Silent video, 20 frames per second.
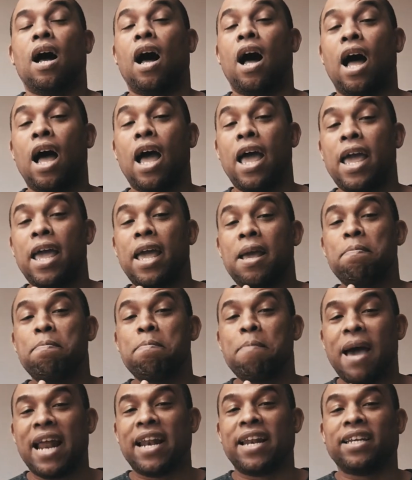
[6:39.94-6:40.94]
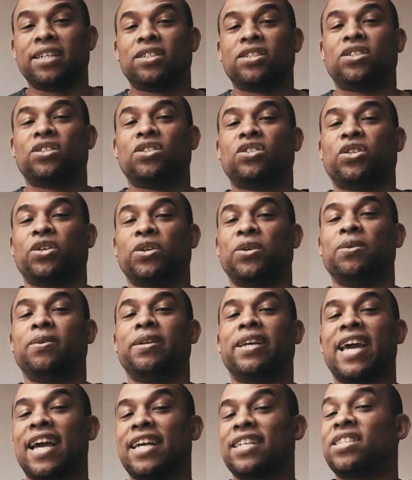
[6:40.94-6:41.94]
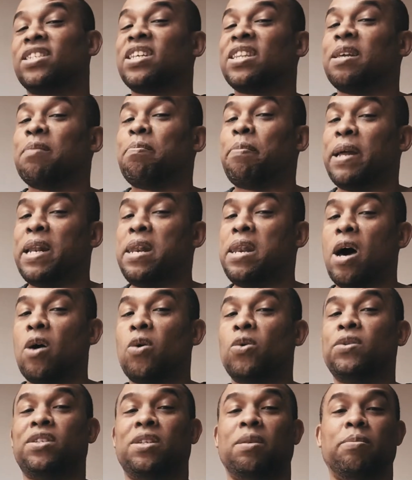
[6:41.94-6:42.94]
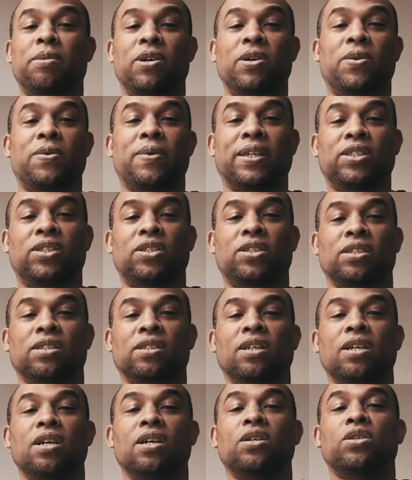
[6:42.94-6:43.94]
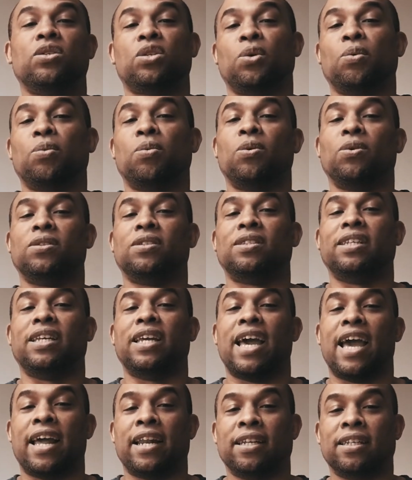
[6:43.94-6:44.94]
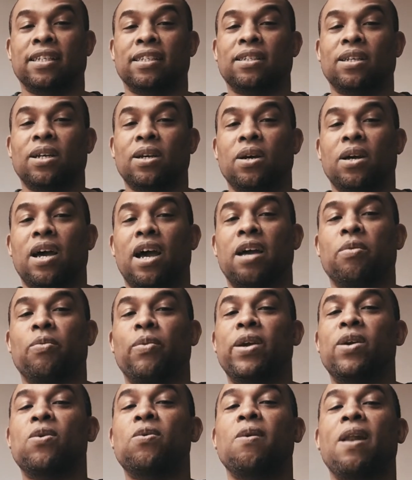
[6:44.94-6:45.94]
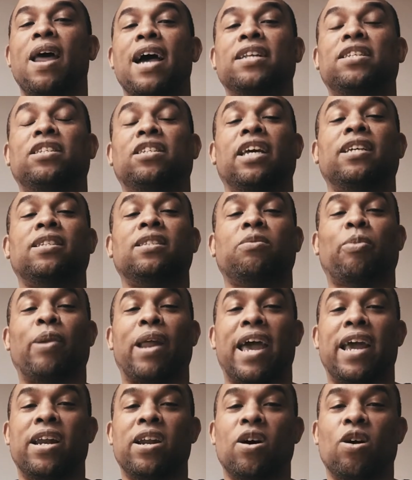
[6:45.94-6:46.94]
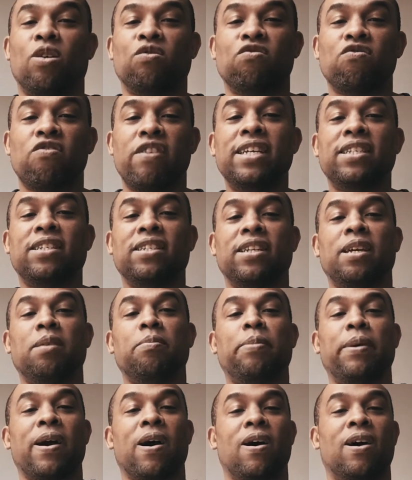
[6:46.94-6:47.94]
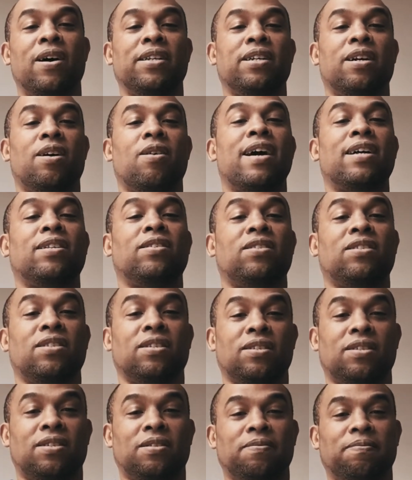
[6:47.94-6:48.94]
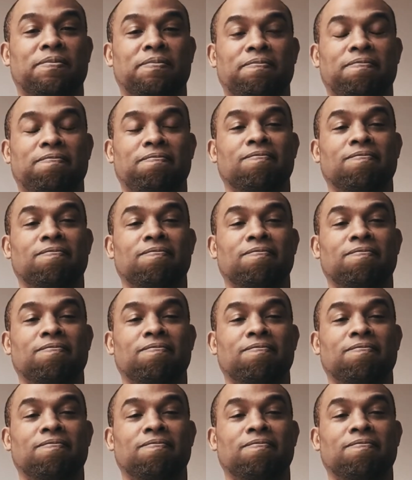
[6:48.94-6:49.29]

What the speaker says: I managed to get to the penultimate question towards the end, and we all had to explain our reasoning behind our answers.